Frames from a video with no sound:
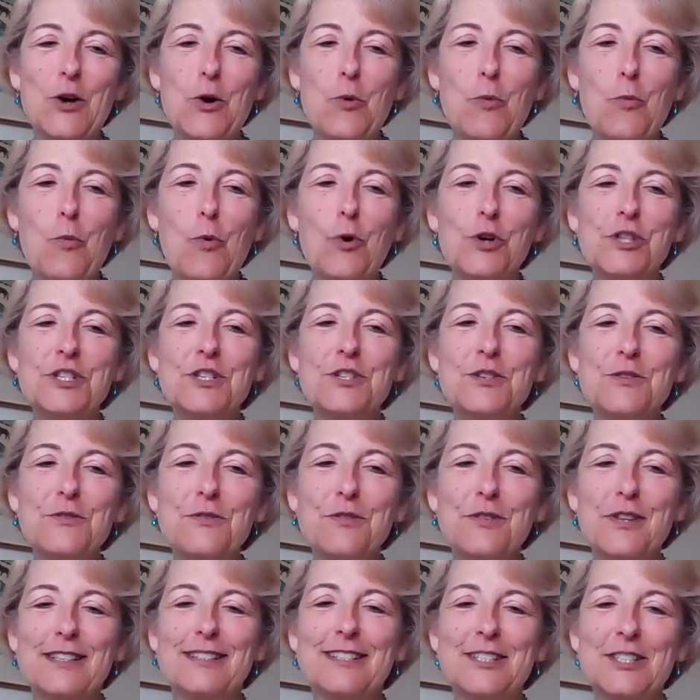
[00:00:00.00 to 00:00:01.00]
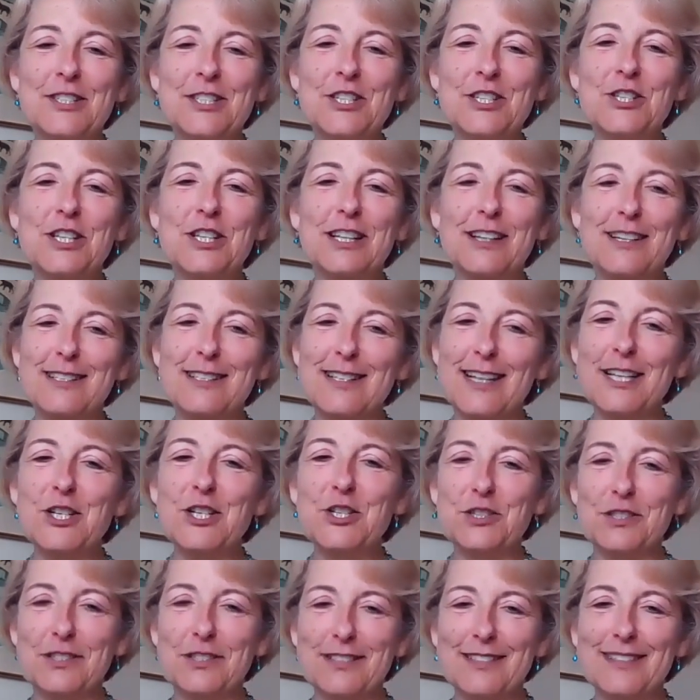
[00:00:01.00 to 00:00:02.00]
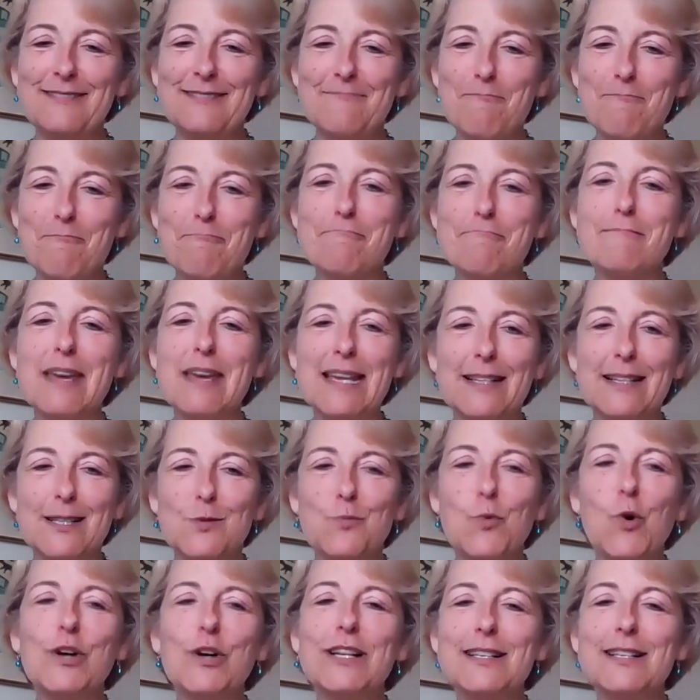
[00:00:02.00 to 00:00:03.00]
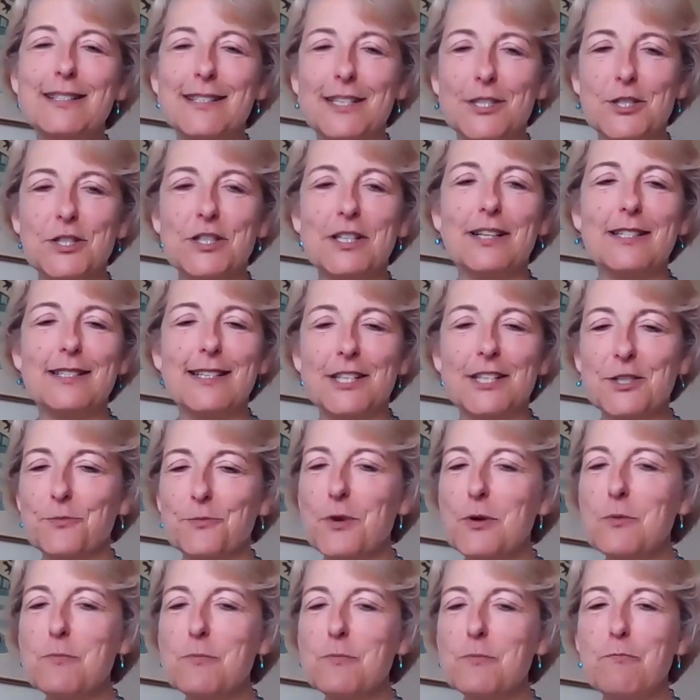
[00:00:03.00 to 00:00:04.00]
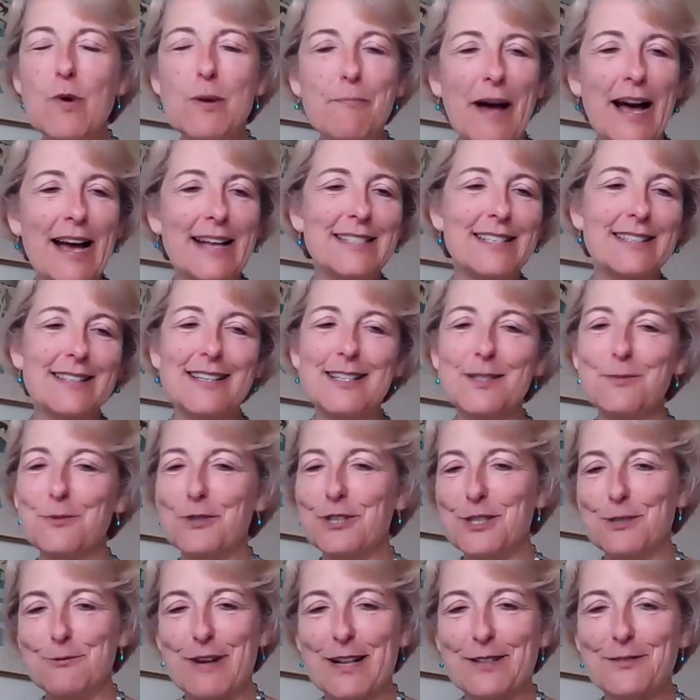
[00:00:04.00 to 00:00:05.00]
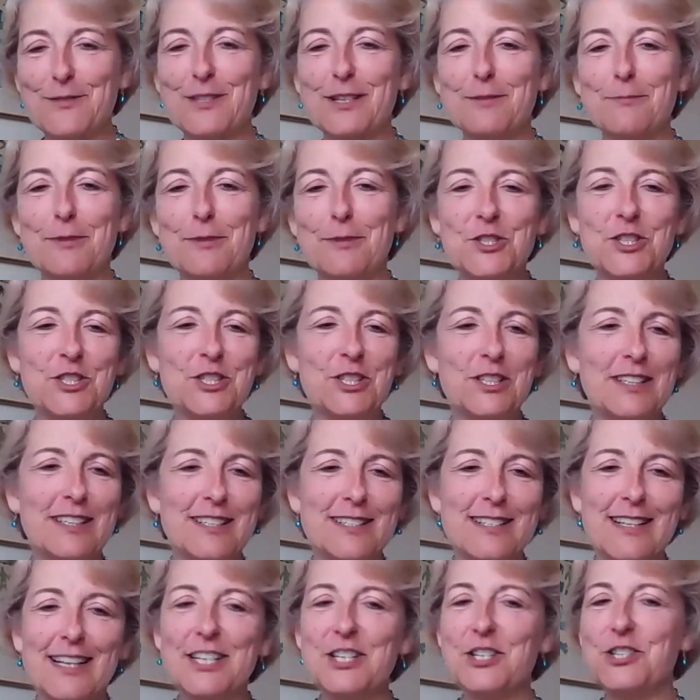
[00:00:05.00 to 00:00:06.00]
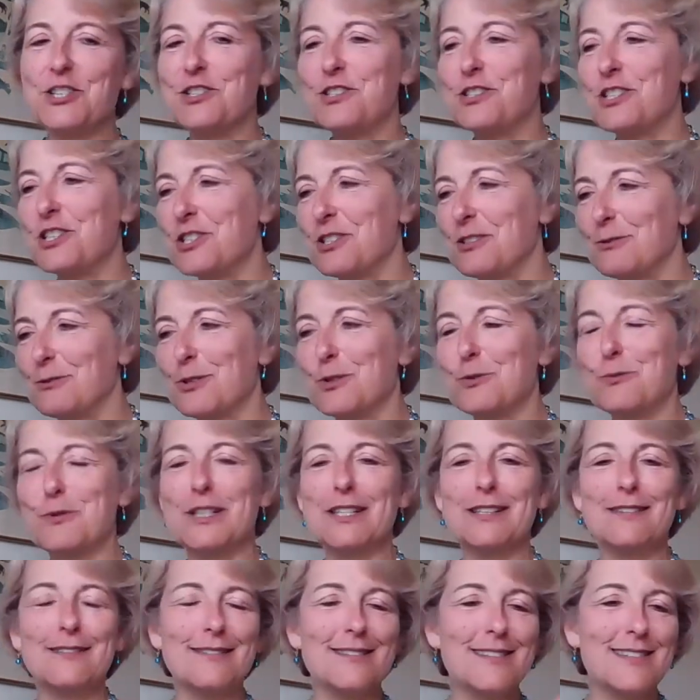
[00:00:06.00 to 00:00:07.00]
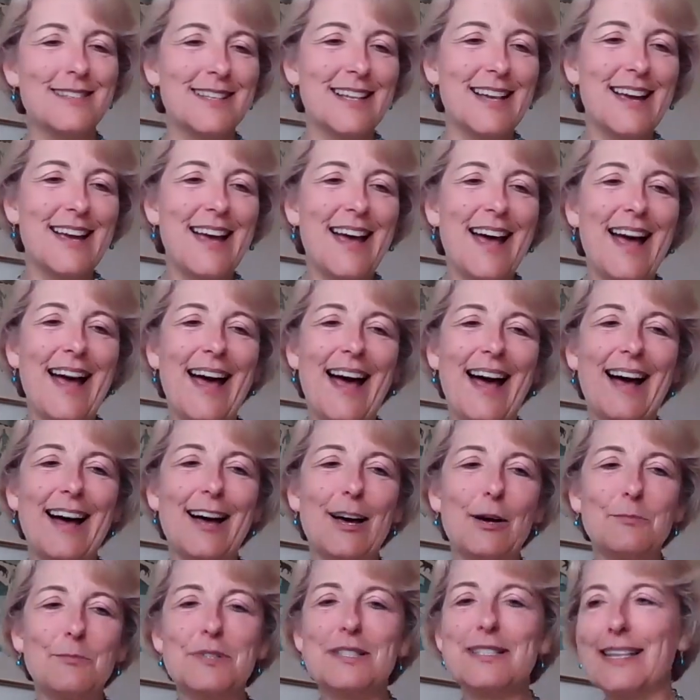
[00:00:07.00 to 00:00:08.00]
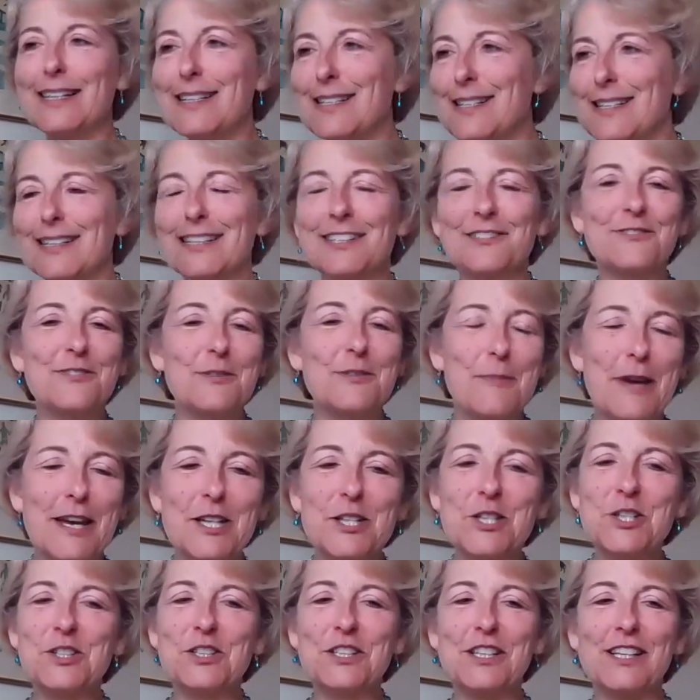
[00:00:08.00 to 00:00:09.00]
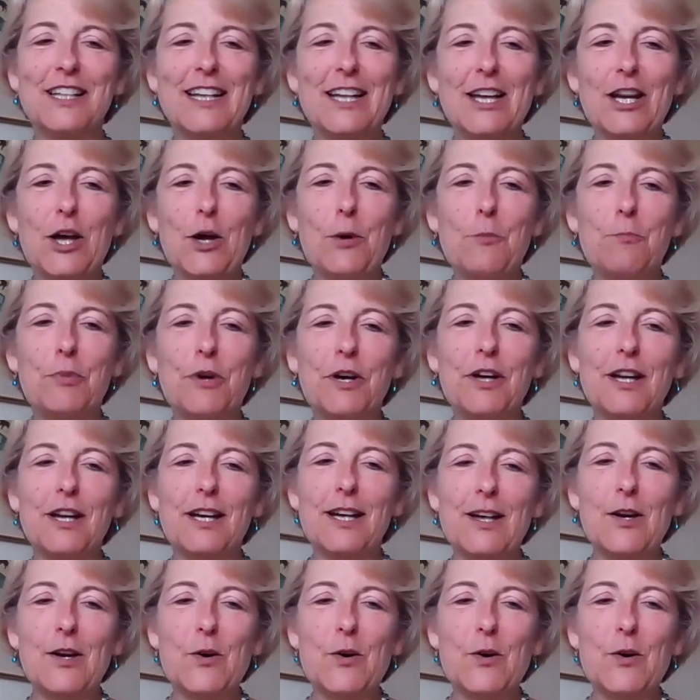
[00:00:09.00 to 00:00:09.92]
what do you think digitalization means? What is digitalization? We bandy these words around so much: digitalization, digital twins, data information. But